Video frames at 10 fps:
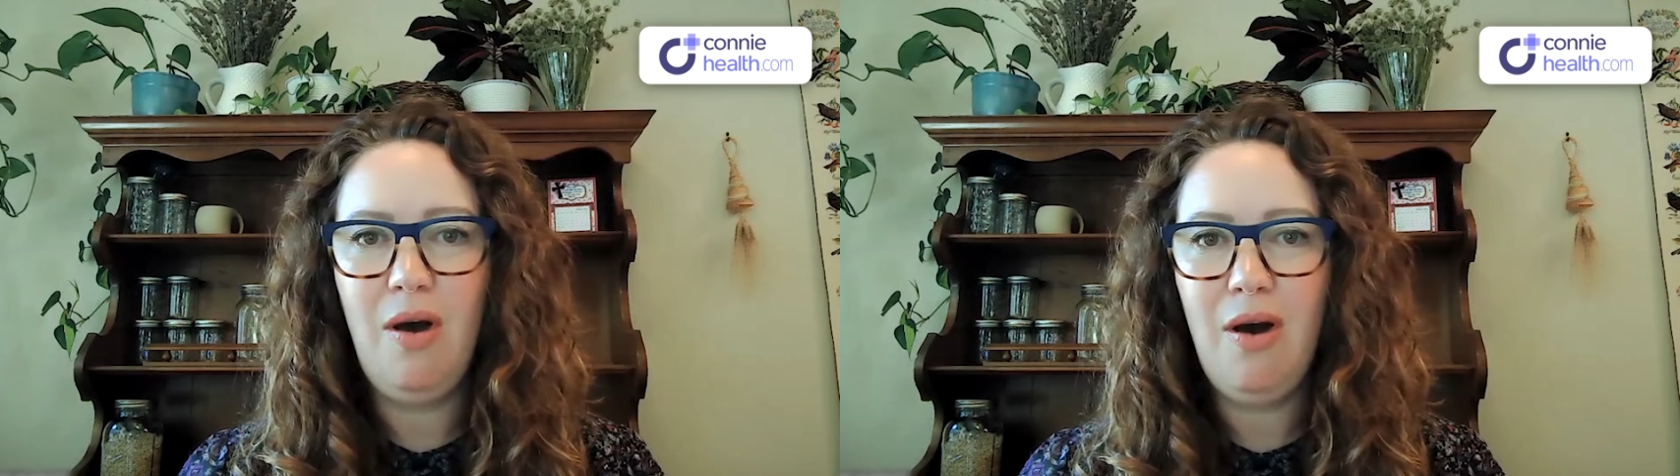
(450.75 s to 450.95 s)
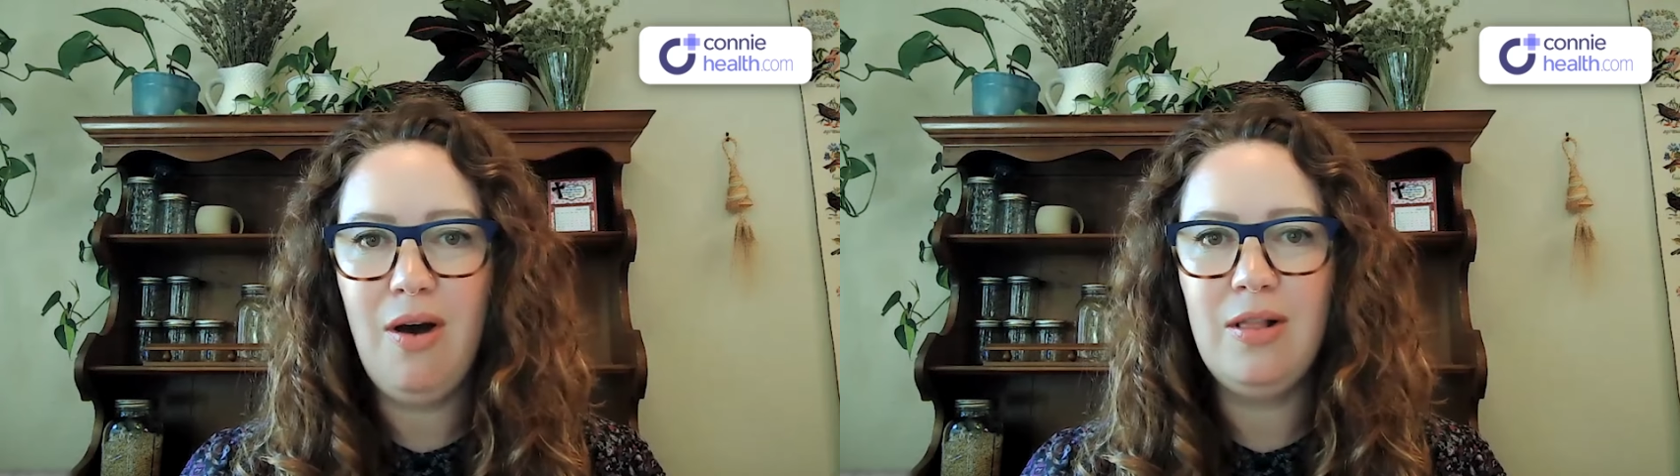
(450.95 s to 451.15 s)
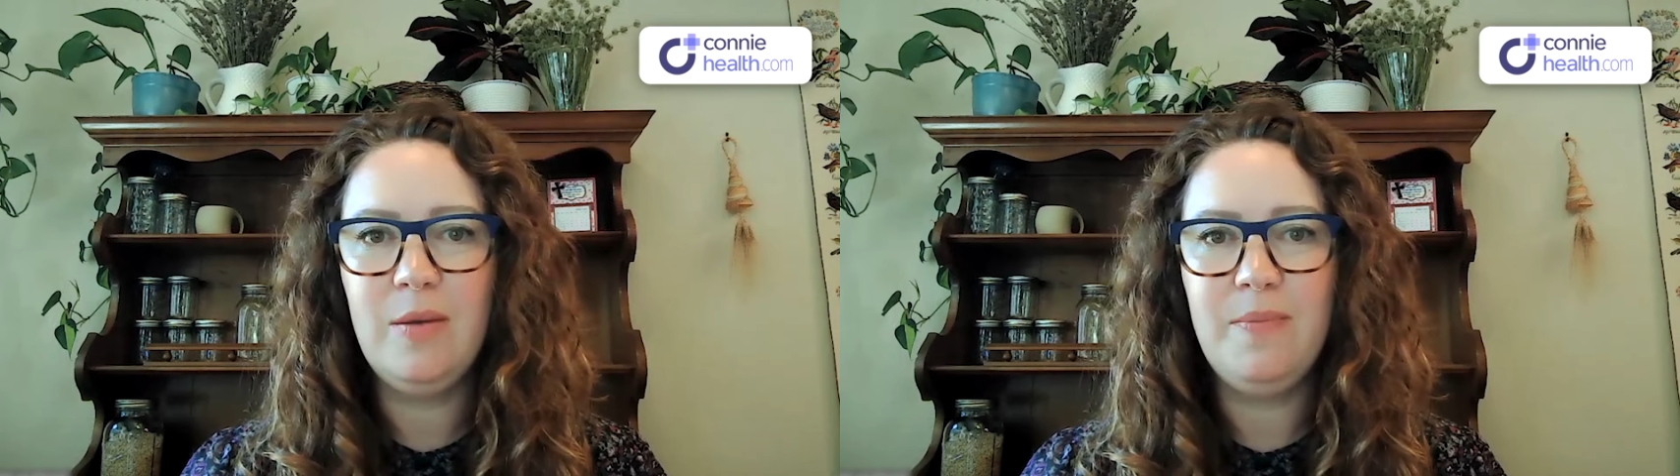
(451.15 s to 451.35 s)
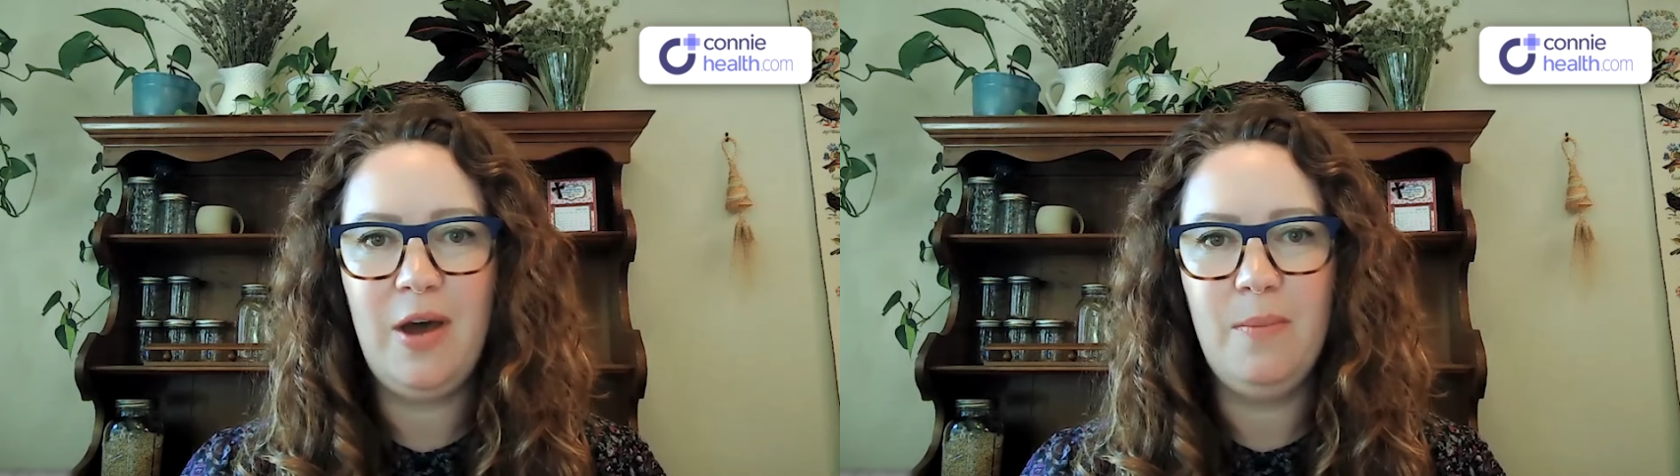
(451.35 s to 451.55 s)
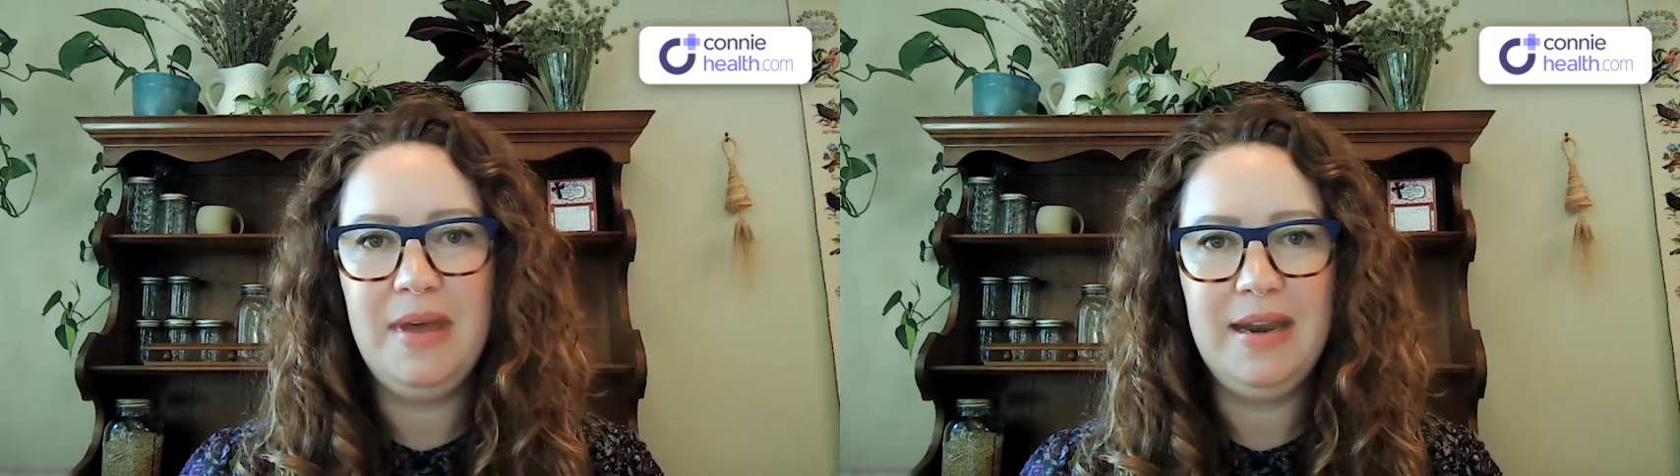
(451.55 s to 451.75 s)
all
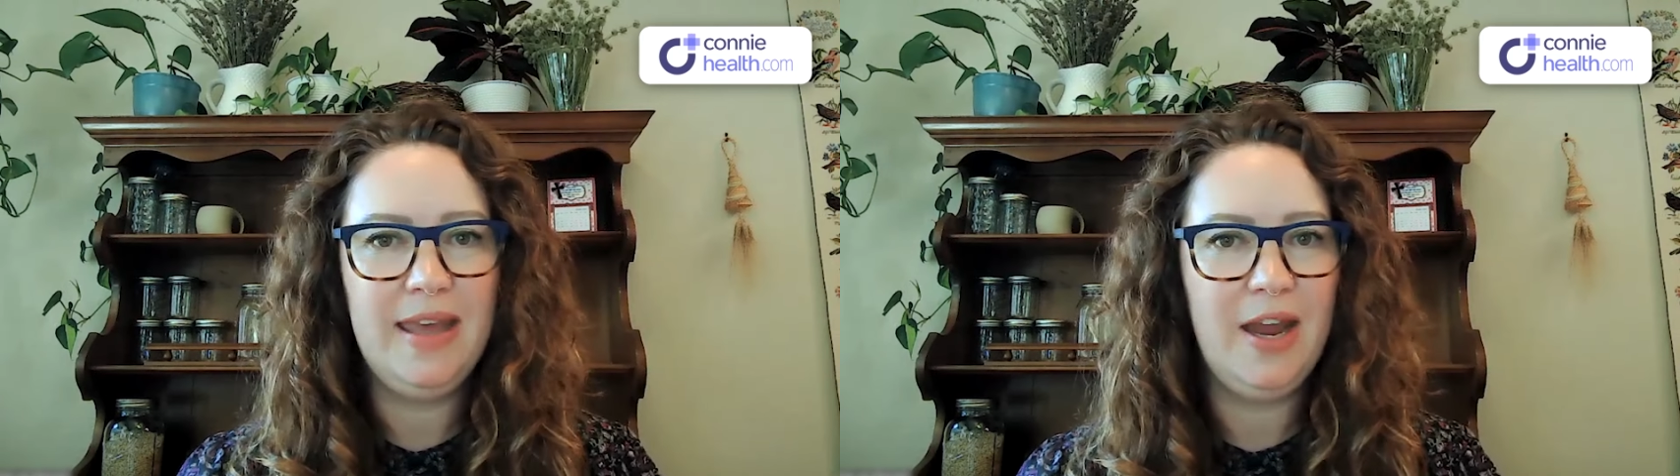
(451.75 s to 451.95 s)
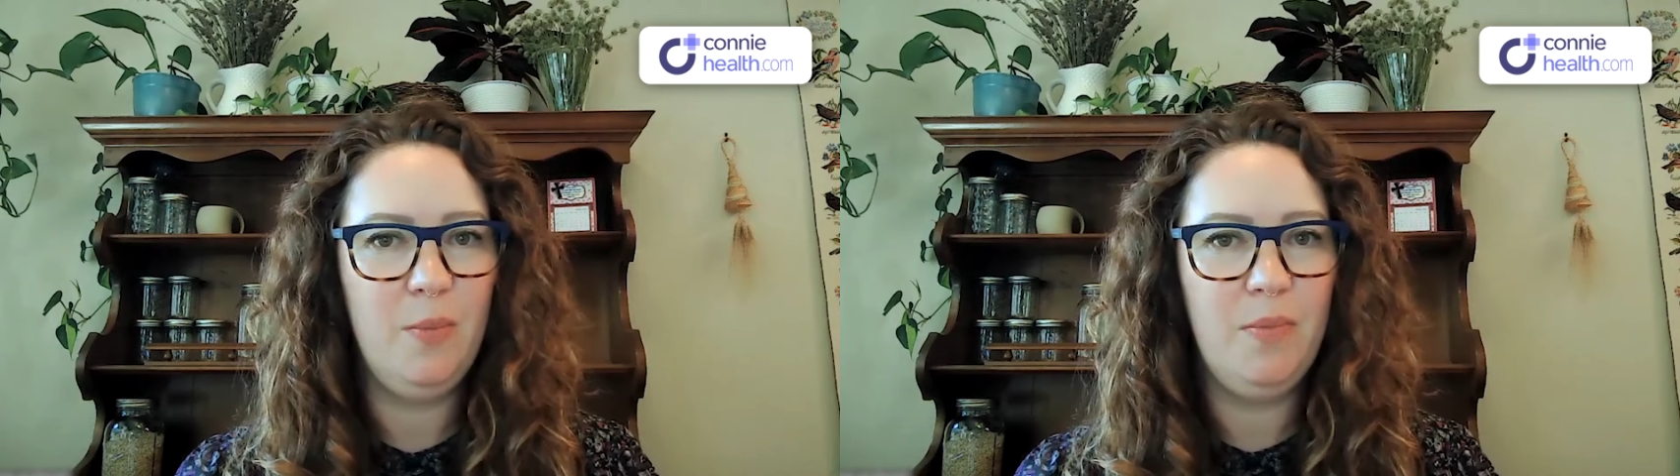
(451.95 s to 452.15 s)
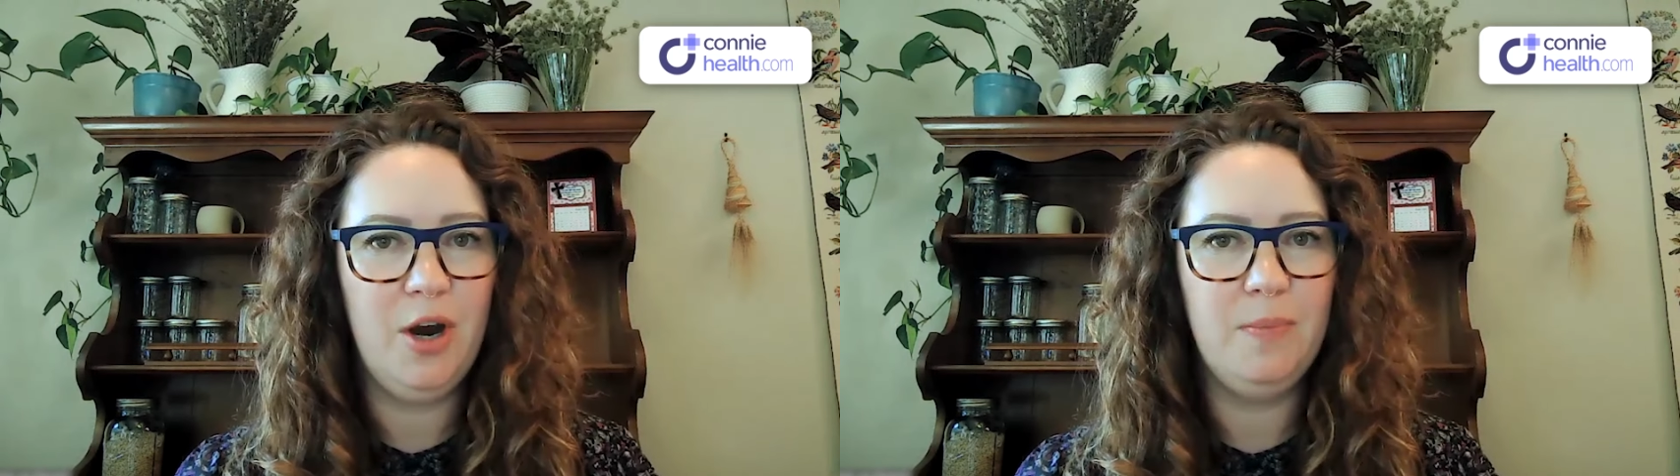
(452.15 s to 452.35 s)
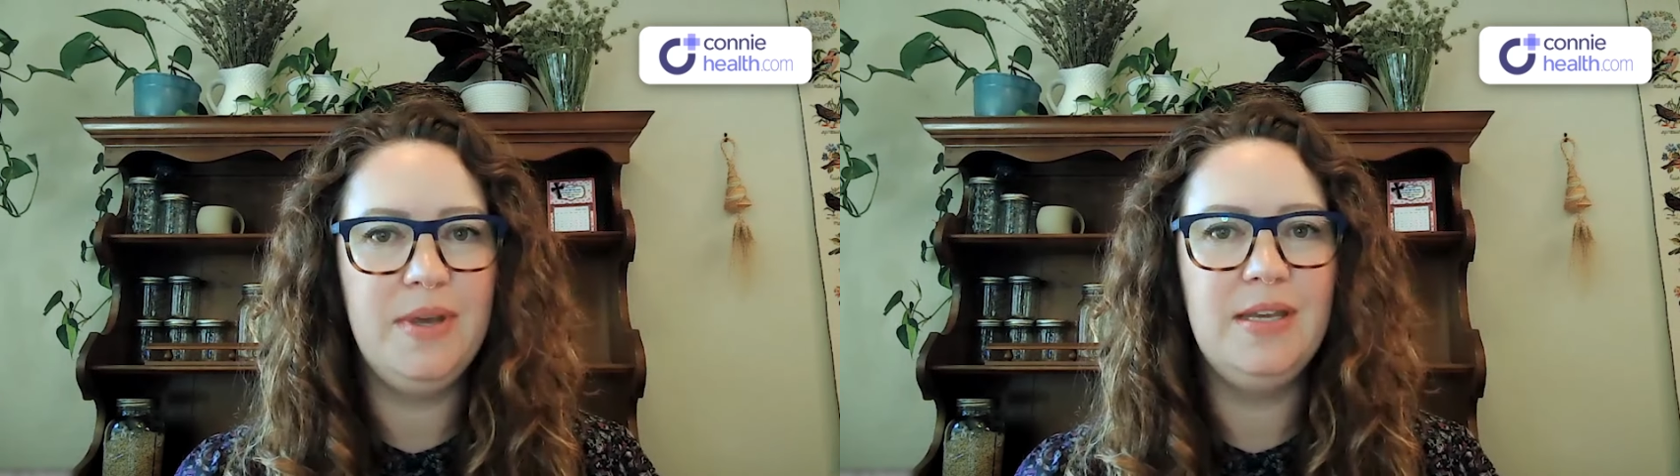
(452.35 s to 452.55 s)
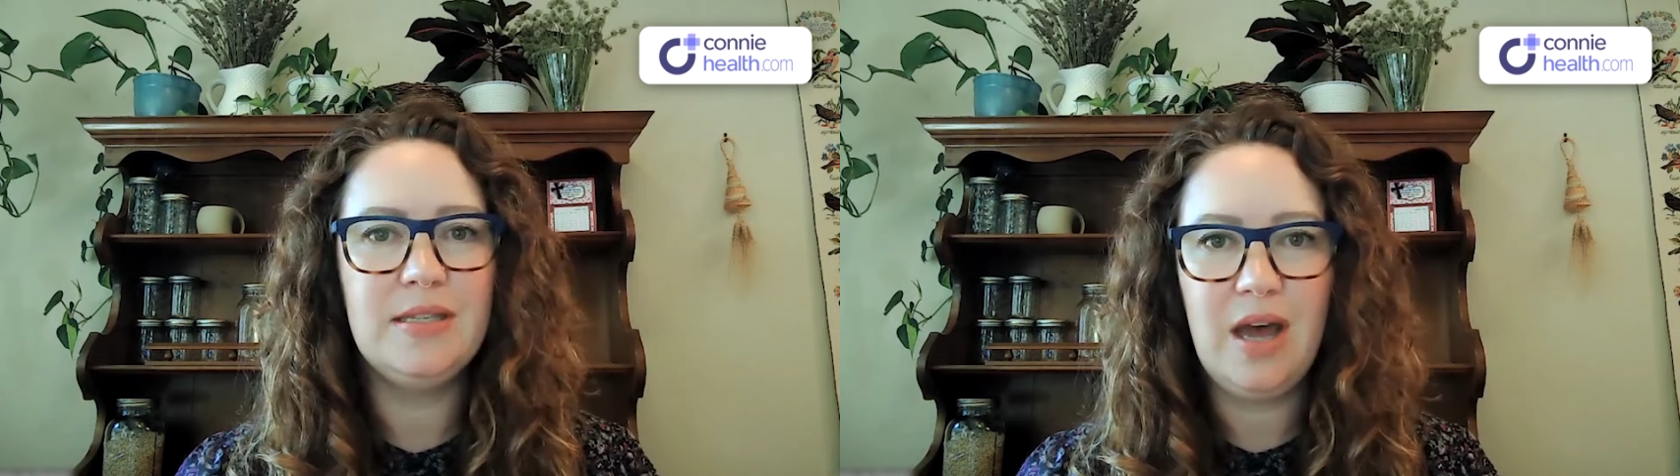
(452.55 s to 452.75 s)
about Medicare Part
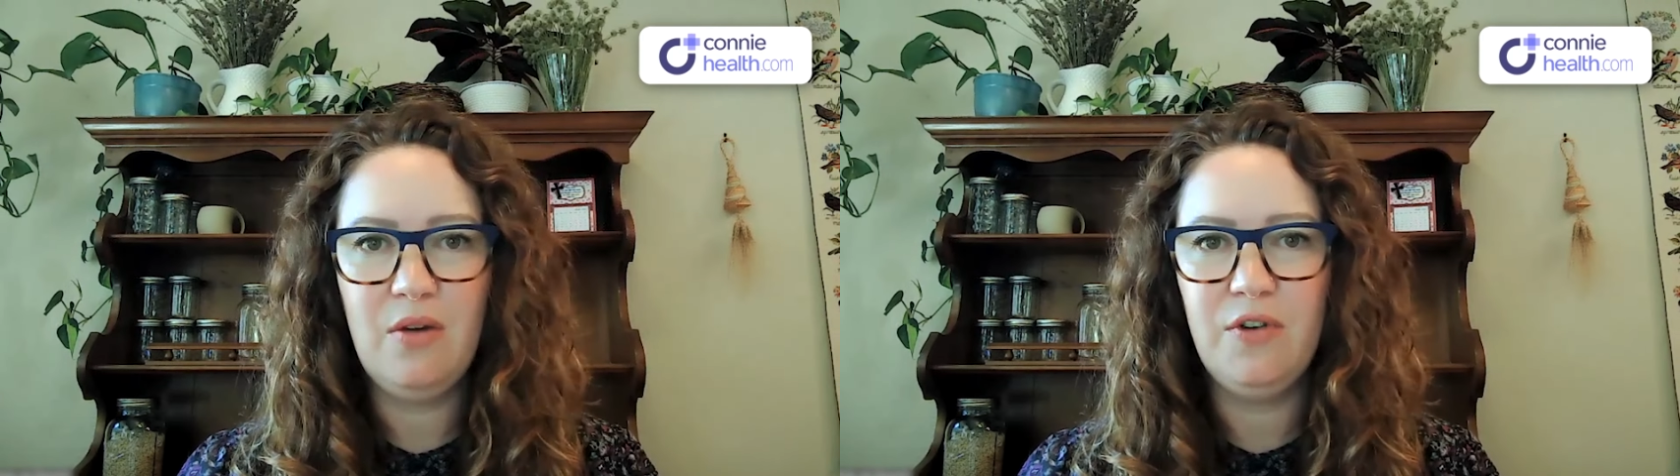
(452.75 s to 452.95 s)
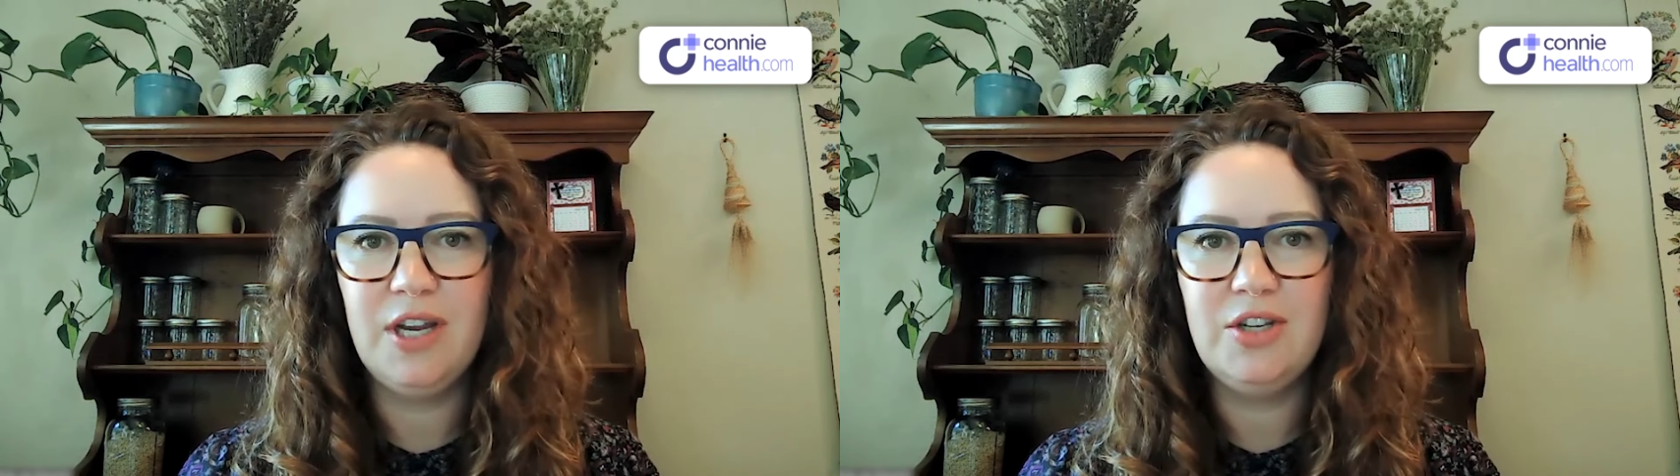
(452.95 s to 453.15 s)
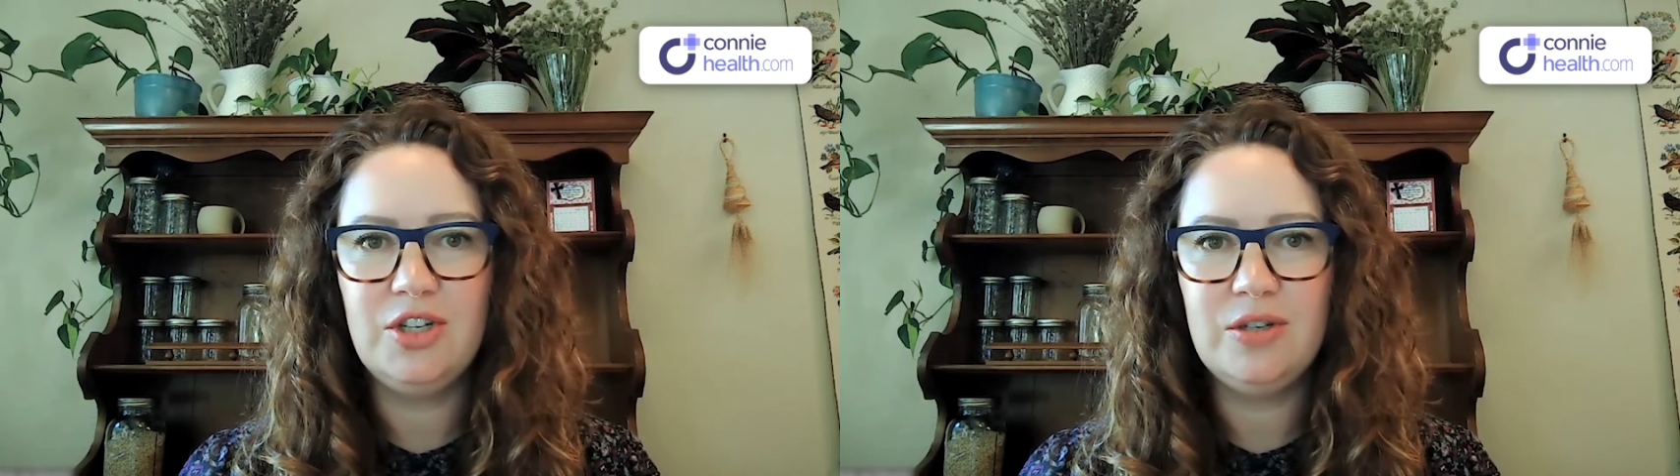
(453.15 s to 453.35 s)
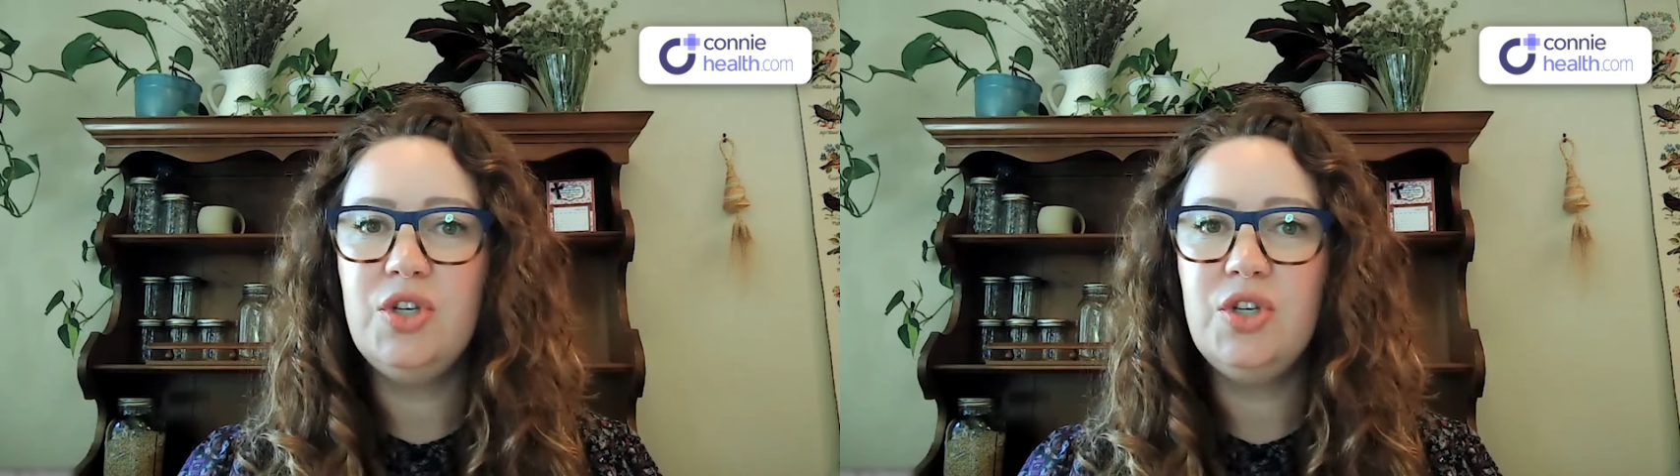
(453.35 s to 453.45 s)
B's coverage.